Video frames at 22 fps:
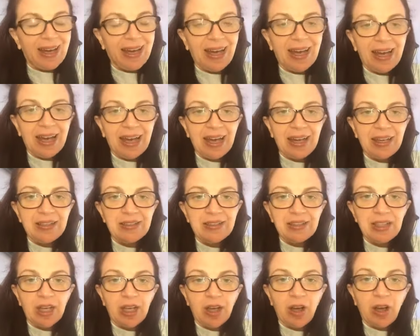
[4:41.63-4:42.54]

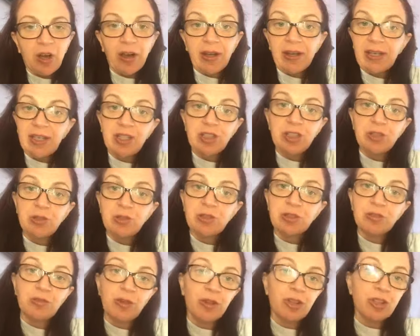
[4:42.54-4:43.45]
And uh, I need you
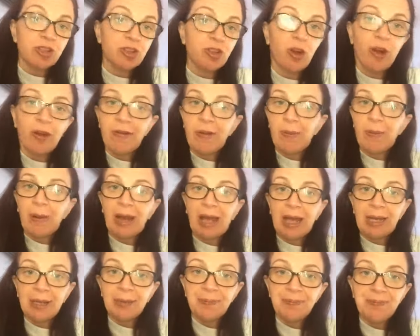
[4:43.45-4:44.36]
to run the diary
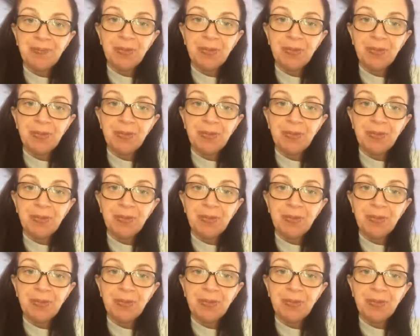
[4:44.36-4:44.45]
plan,